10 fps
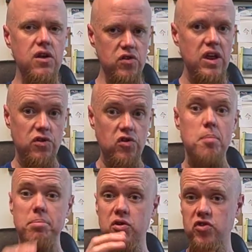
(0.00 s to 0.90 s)
in
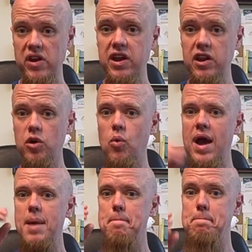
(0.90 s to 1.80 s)
some particular
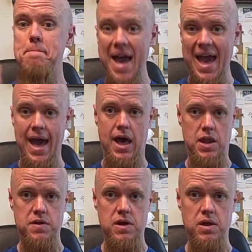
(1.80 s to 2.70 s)
way bad,
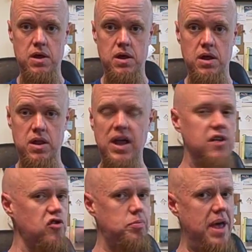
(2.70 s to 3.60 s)

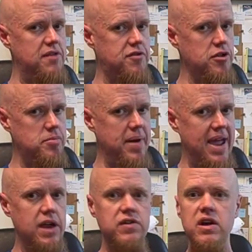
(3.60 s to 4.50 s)
not just bad for the
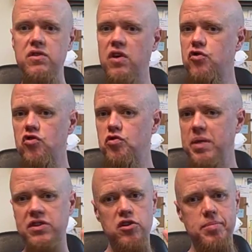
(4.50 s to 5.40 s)
debate, doesn't just
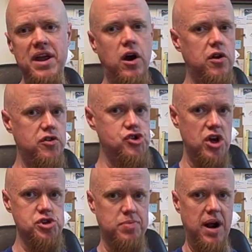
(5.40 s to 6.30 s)
make the debate hard to
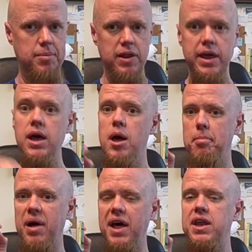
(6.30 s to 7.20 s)
judge properly,
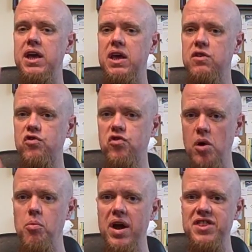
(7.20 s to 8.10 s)
but in
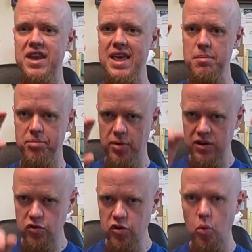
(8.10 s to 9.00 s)
some way that
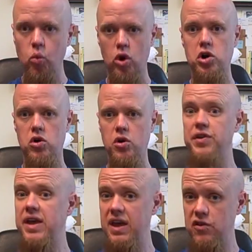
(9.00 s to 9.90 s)
imprints the world
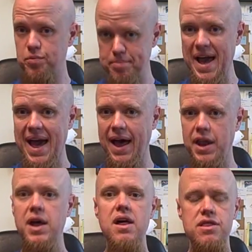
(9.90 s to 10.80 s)
is
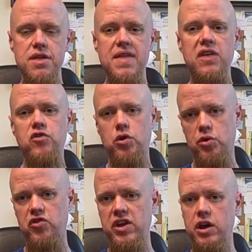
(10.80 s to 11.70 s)
bad, then that's a
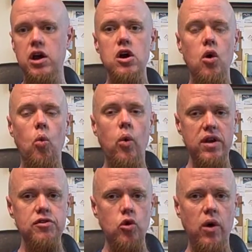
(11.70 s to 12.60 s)
critique. One
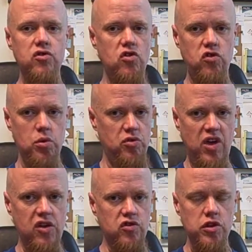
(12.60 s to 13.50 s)
of the questions that was
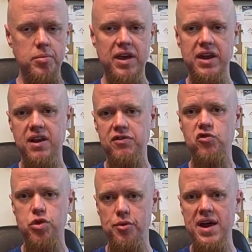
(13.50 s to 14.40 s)
asked at the beginning of
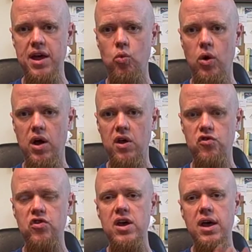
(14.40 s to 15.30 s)
this thread
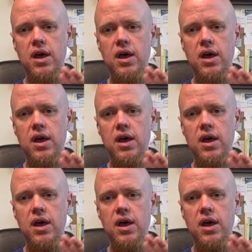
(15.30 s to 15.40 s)
was,